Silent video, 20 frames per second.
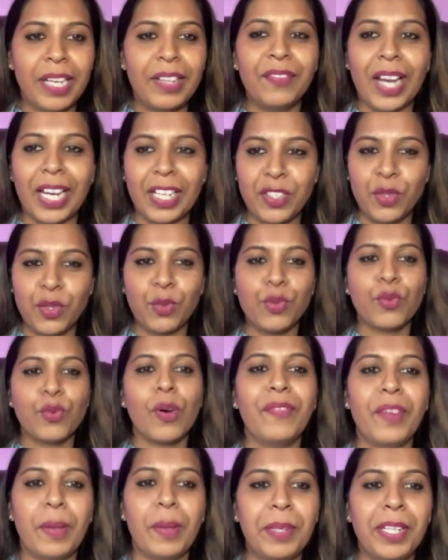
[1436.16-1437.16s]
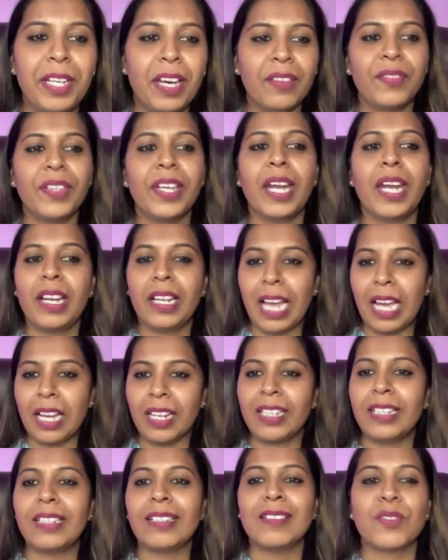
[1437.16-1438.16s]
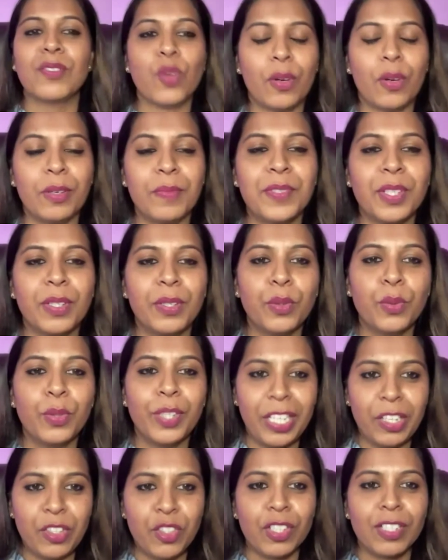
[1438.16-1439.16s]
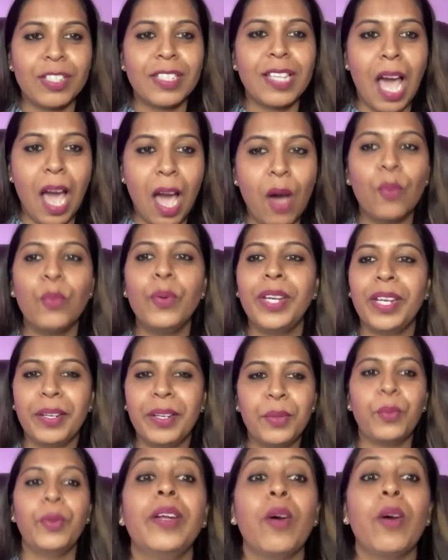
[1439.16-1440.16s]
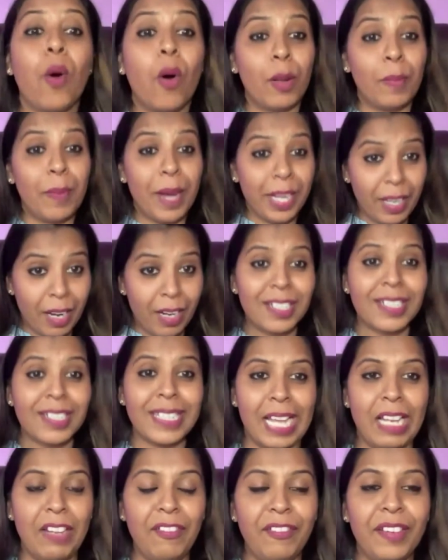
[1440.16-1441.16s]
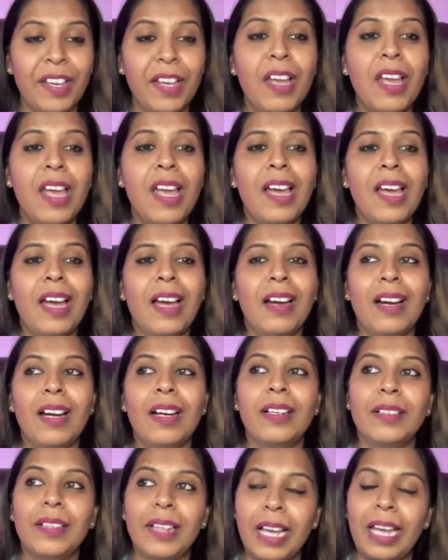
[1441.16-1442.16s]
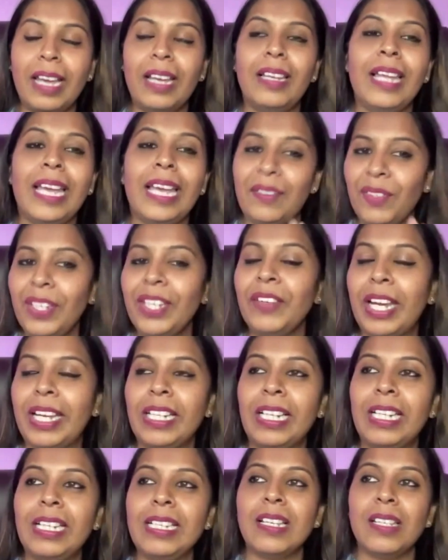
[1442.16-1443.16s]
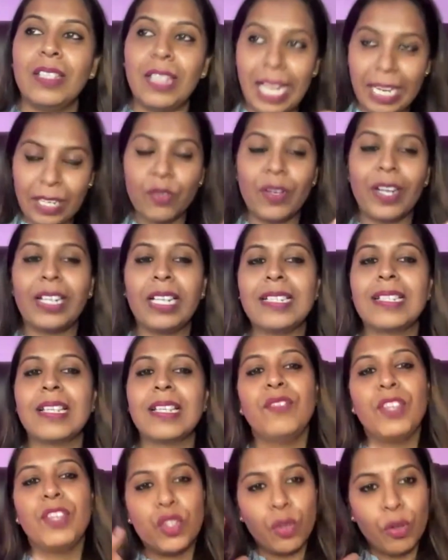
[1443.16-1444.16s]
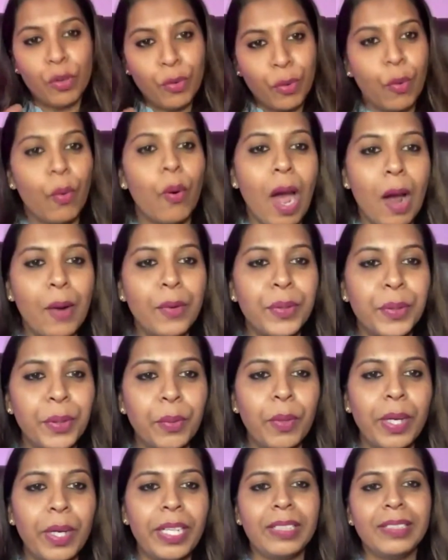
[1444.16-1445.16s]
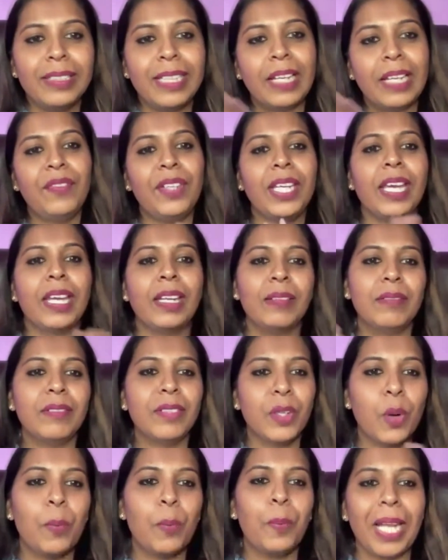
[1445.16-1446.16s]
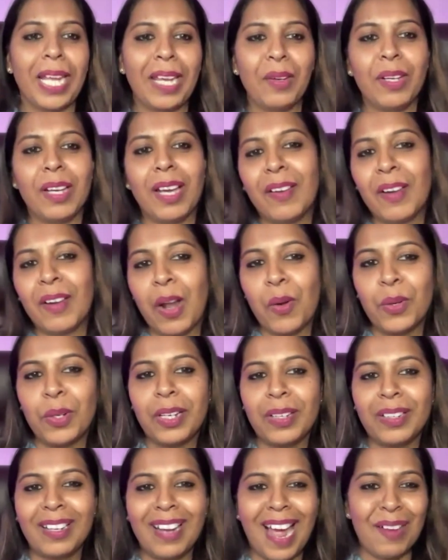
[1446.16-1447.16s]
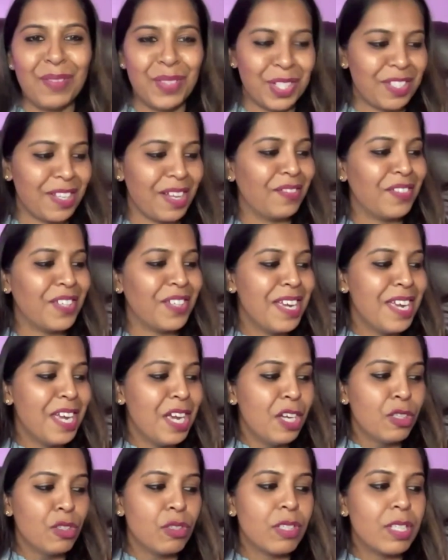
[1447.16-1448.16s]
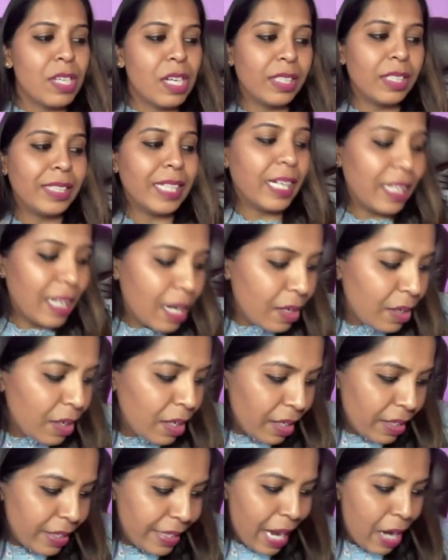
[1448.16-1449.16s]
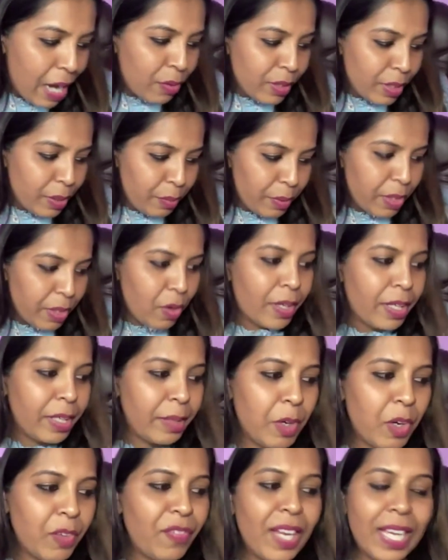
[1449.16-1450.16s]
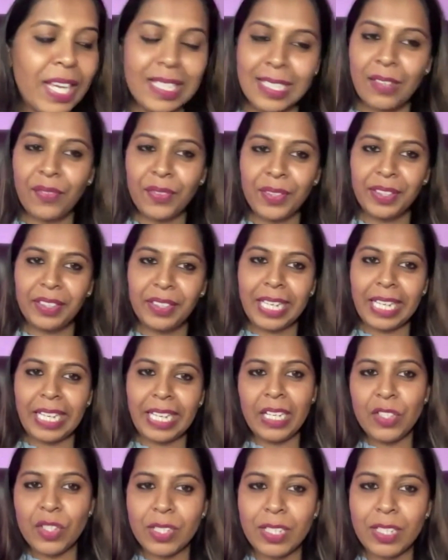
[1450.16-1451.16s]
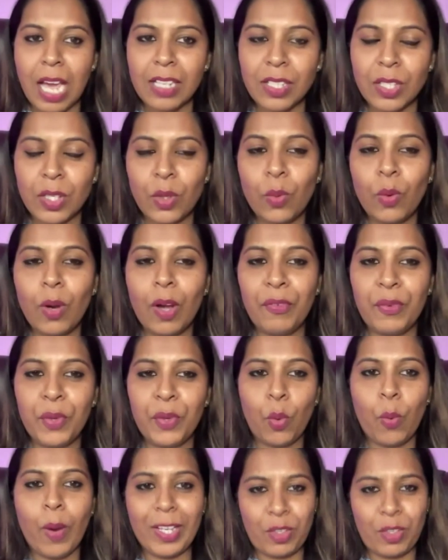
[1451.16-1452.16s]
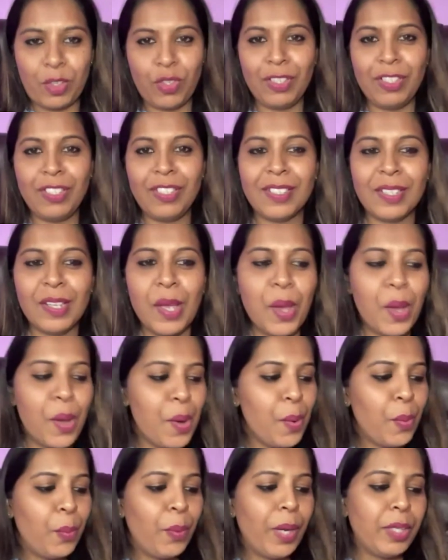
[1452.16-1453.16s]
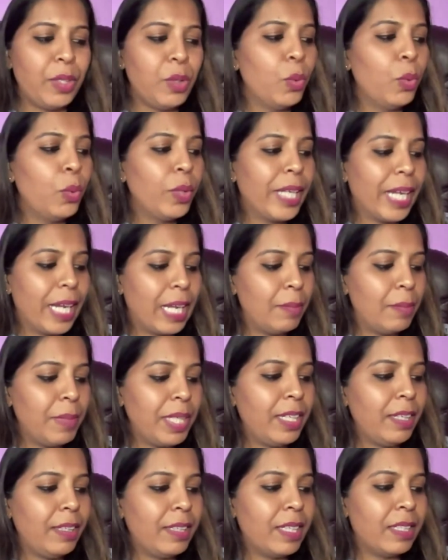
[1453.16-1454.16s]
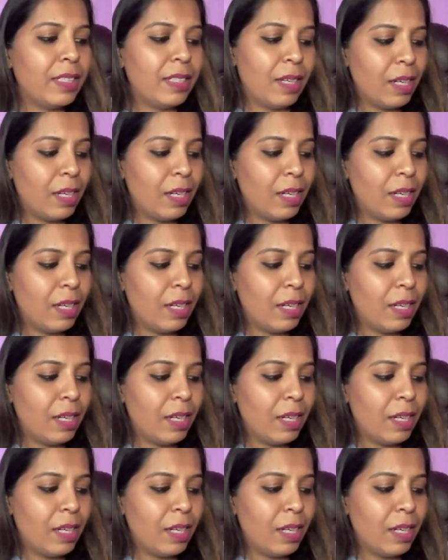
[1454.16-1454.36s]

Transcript: invite you to a webinar where I like Saurabh sir to teach us how we do it all by ourselves. Like you rightly said, we should know how to do it. Then we can, play around ourselves. So, sir, now that we're talking about FlexiFunnel, can I just ask you a few questions where you tell me